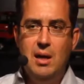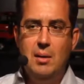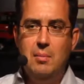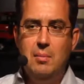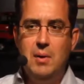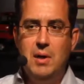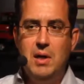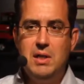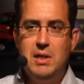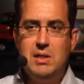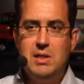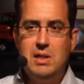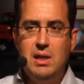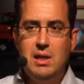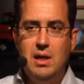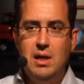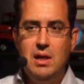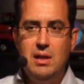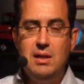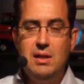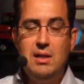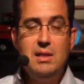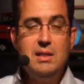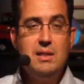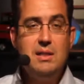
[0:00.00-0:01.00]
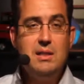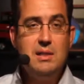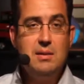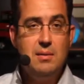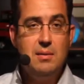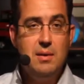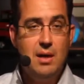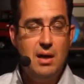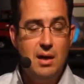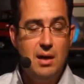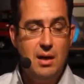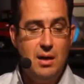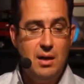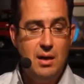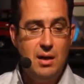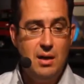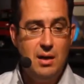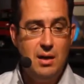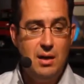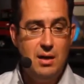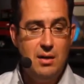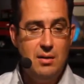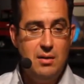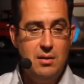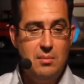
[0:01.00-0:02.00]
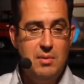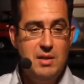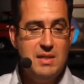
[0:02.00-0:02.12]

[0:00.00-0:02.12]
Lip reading: but the